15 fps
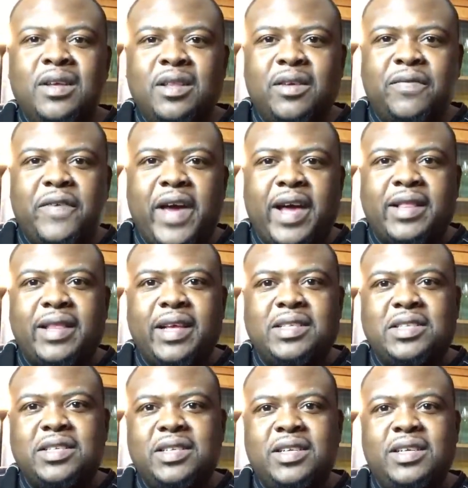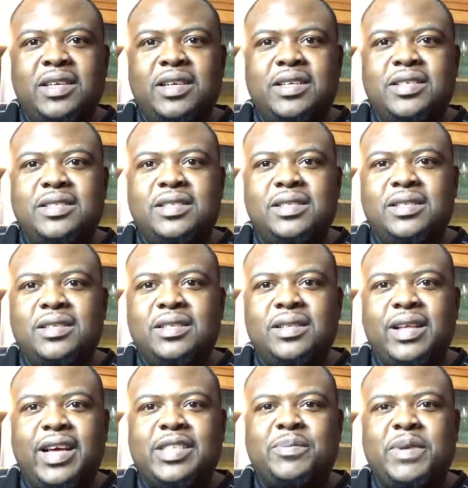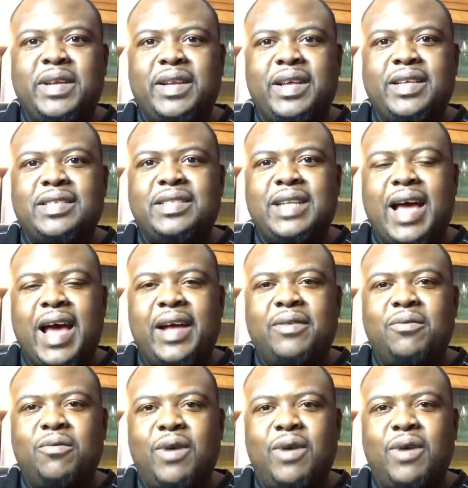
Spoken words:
The fact that she is lesbian is not